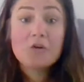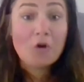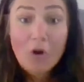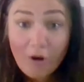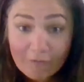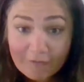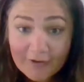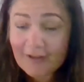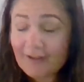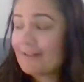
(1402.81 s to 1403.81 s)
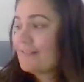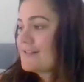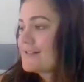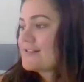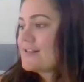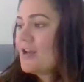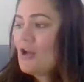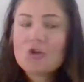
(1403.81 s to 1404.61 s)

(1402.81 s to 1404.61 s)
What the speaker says: your confidence,